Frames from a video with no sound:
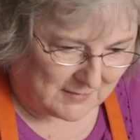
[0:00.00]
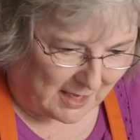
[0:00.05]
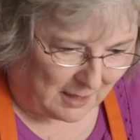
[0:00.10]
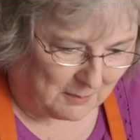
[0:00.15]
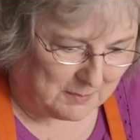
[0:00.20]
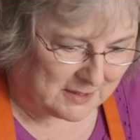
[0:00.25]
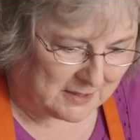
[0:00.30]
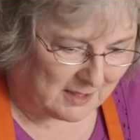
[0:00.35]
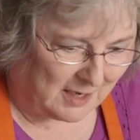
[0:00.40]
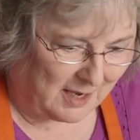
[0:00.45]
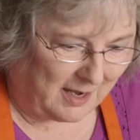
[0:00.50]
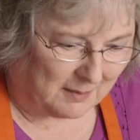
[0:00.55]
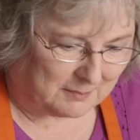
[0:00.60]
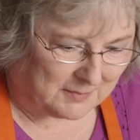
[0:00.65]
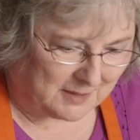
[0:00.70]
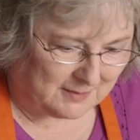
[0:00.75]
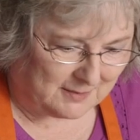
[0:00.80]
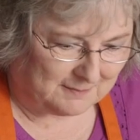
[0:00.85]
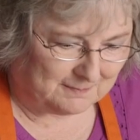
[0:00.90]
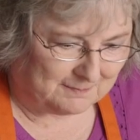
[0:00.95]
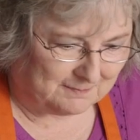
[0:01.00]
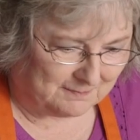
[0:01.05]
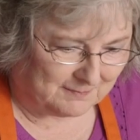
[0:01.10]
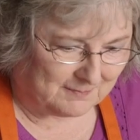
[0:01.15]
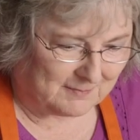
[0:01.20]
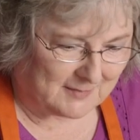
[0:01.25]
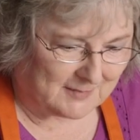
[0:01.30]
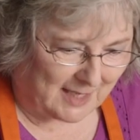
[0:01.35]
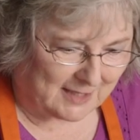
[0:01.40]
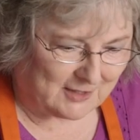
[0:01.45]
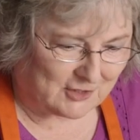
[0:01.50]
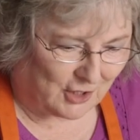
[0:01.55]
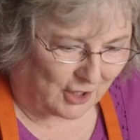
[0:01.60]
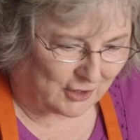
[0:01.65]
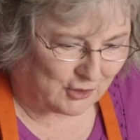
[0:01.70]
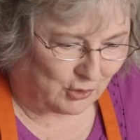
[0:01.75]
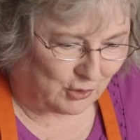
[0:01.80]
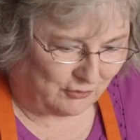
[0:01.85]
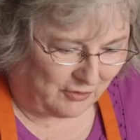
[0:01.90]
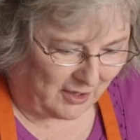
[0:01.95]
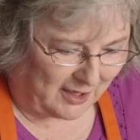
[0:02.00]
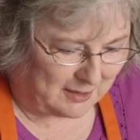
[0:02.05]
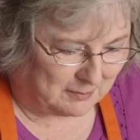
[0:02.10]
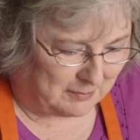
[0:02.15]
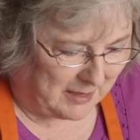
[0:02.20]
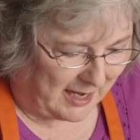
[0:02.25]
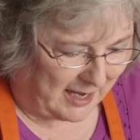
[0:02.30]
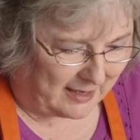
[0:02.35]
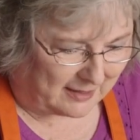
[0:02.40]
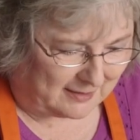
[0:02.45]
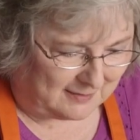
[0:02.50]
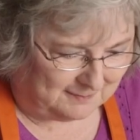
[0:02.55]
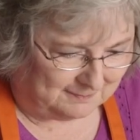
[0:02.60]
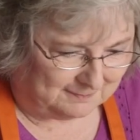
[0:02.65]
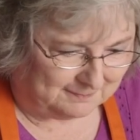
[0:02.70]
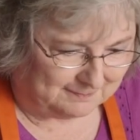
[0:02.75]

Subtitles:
I'll be damned. That's not too fucking bad.